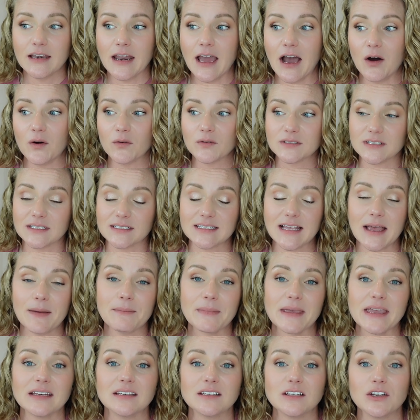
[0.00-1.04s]
Now, does that
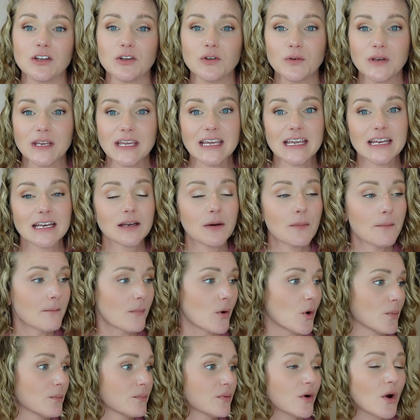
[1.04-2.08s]
mean do you need
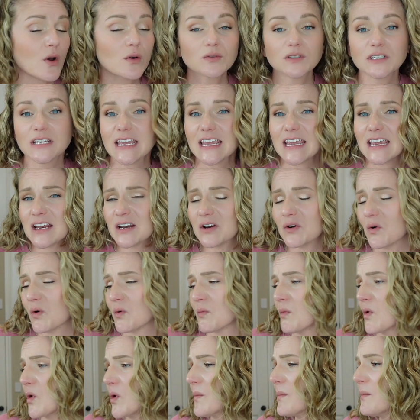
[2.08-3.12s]
more protein or
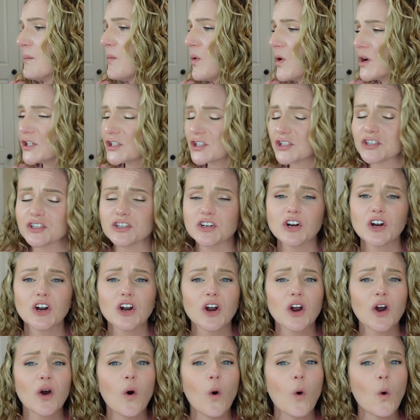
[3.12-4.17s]
more
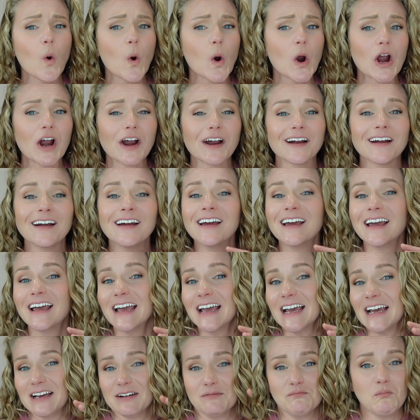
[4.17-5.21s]
moisture or
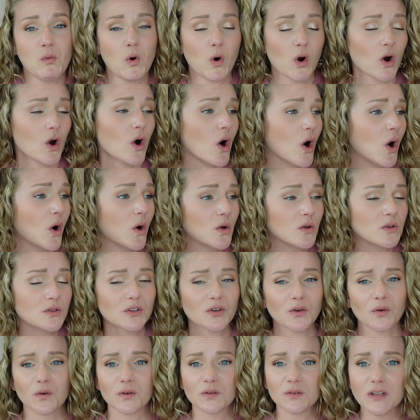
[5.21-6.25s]
more hold
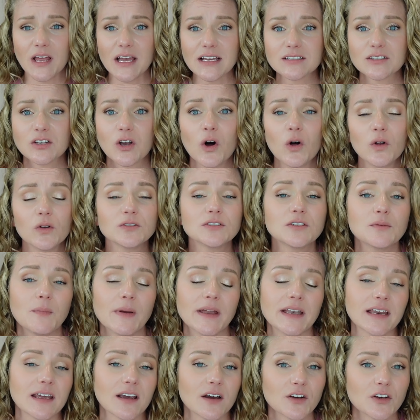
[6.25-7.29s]
or less hold
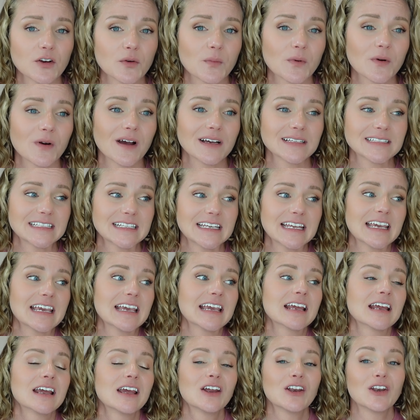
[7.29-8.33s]
depending on your
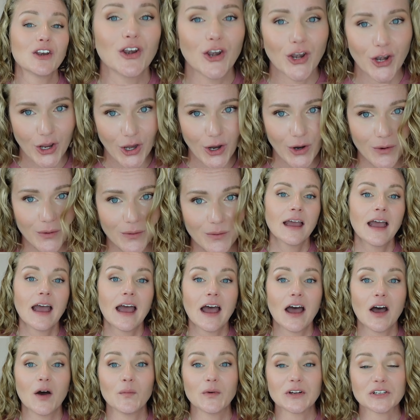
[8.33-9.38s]
porosity? No.
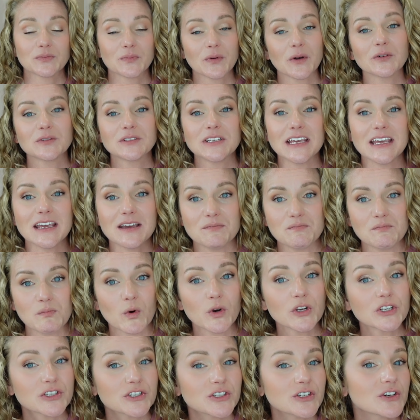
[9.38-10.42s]
How much protein and
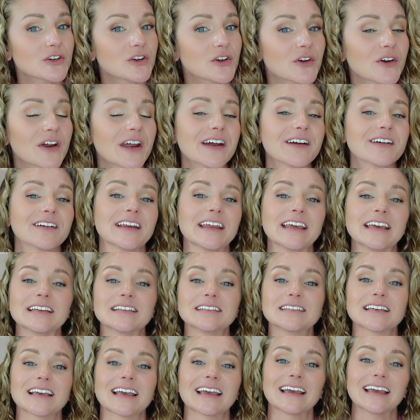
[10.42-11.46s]
moisture your hair
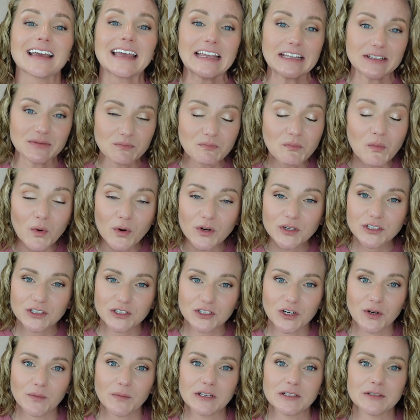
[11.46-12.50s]
needs is more
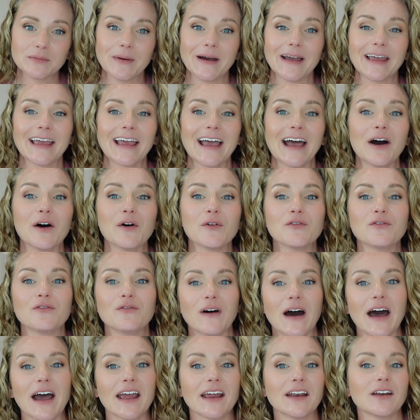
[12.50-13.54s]
determined by how
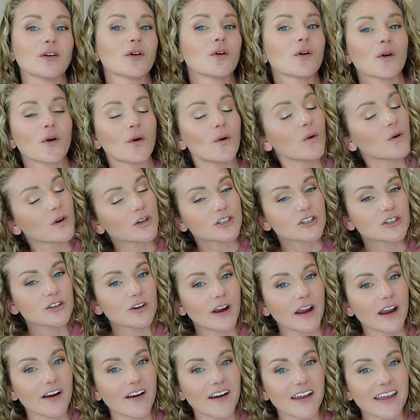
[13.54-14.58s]
fine or coarse
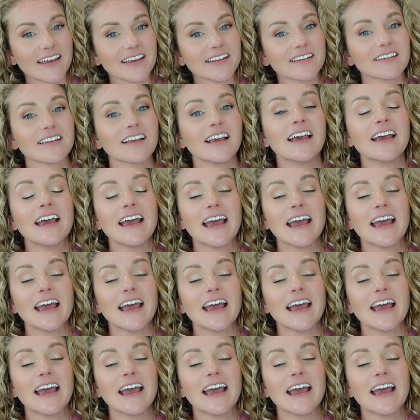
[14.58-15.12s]
your hair is